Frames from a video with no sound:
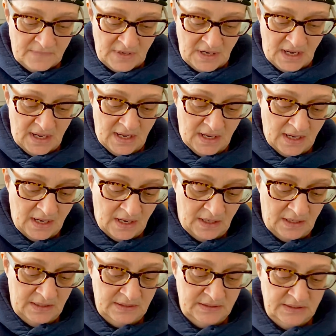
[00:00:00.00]

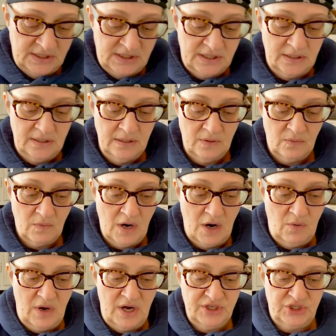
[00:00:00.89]
And
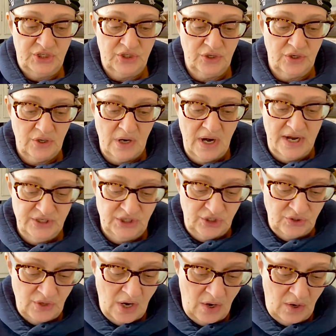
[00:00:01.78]
raw washed sugar, as
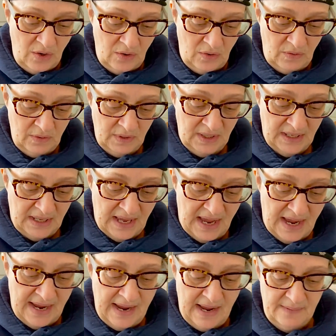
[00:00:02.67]
you know,
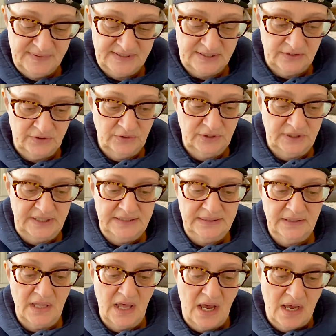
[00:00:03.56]
I absolutely
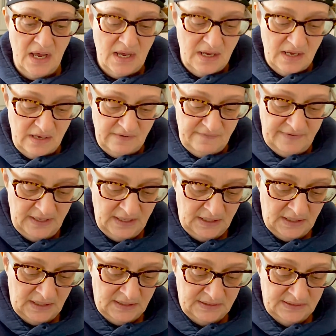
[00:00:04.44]
love.
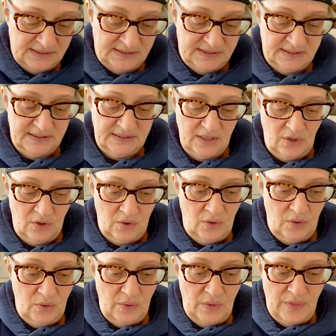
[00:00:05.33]

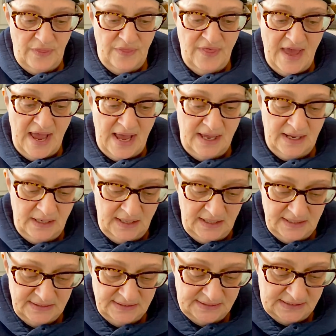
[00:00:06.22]
So that
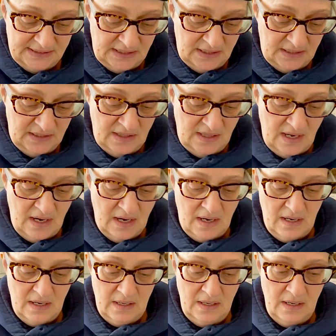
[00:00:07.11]
is in
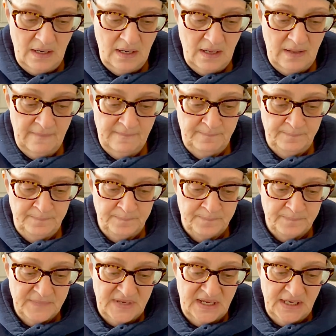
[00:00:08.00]
there,
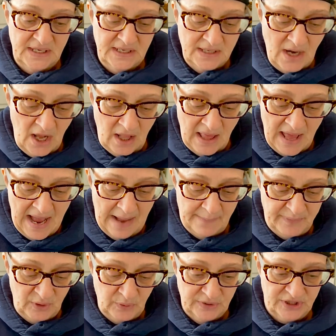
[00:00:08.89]
getting all
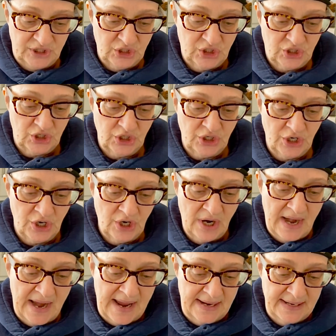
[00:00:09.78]
happy with the
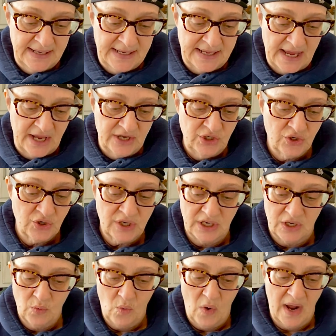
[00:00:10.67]
sugar. And again, you're
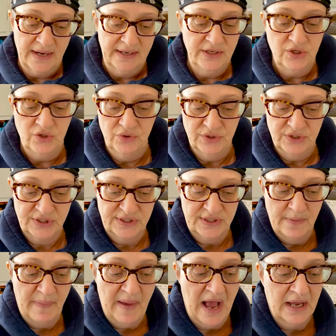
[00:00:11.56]
gonna wanna use
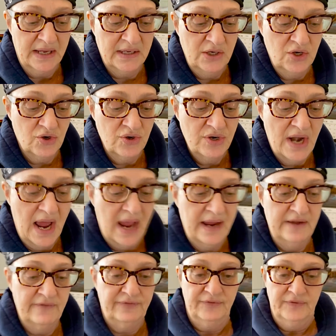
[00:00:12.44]
the back of your
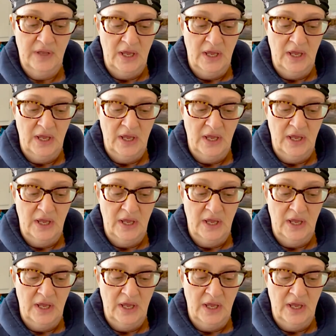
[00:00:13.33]
knife